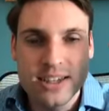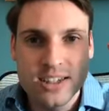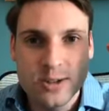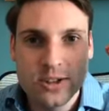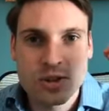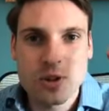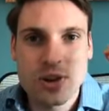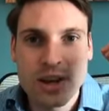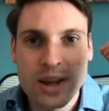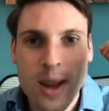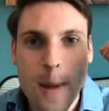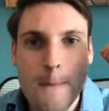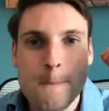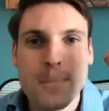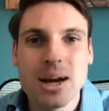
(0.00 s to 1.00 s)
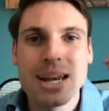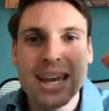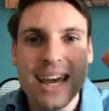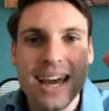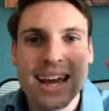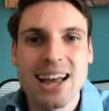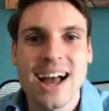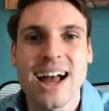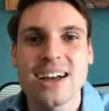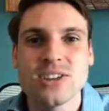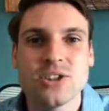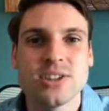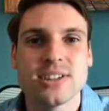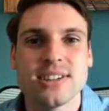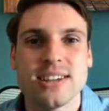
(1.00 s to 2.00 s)
This certain money
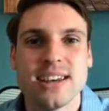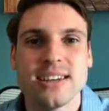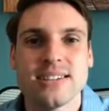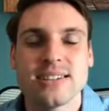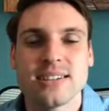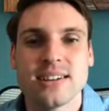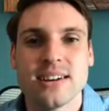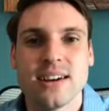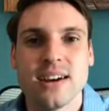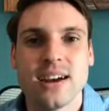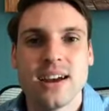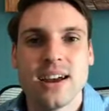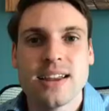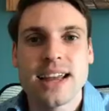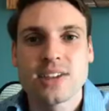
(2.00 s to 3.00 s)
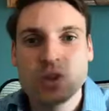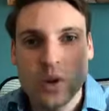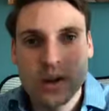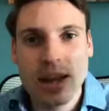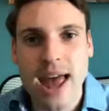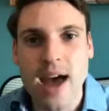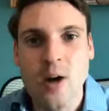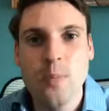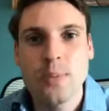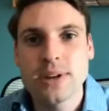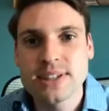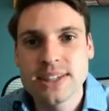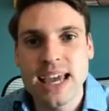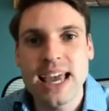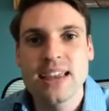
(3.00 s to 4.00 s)
consciousness that's going to
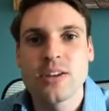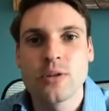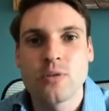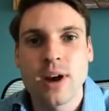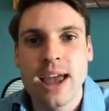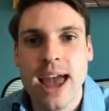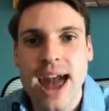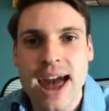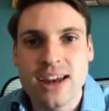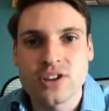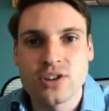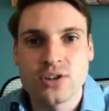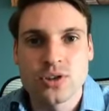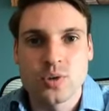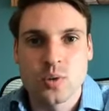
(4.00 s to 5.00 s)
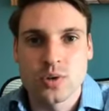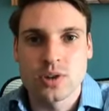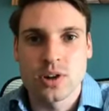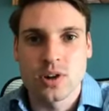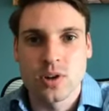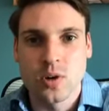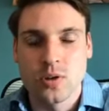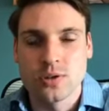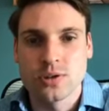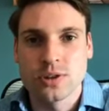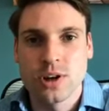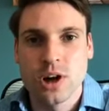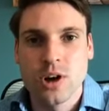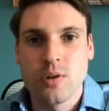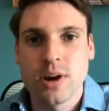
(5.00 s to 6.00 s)
help us take the right actions towards our
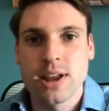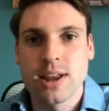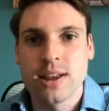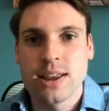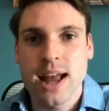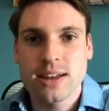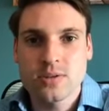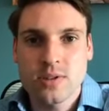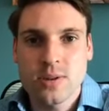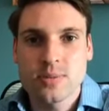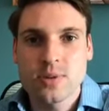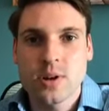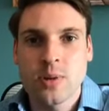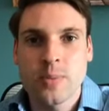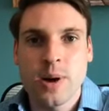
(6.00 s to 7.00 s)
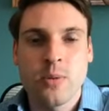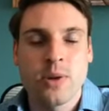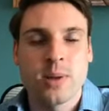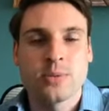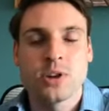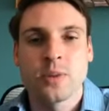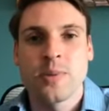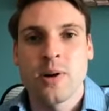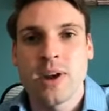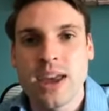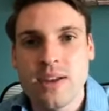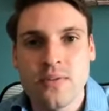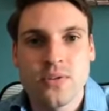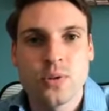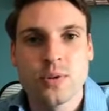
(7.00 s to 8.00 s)
goals, right? That's what I'm talking about when I'm talking
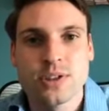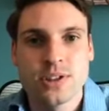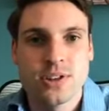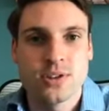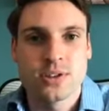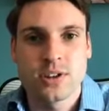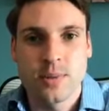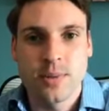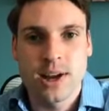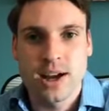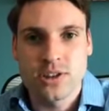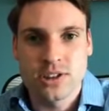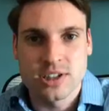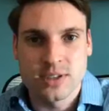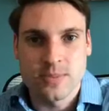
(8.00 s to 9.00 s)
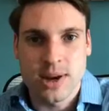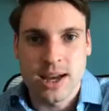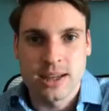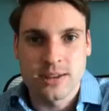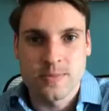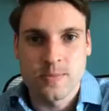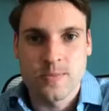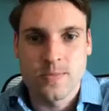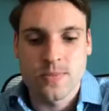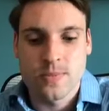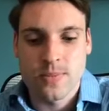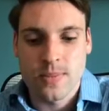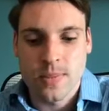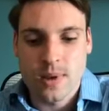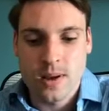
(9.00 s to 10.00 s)
about influencing your subconscious mind,
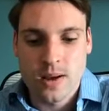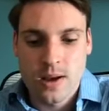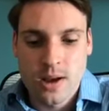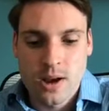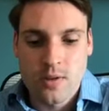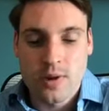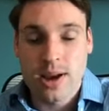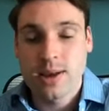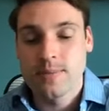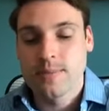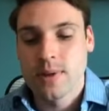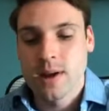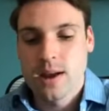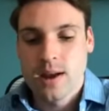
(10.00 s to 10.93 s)
right?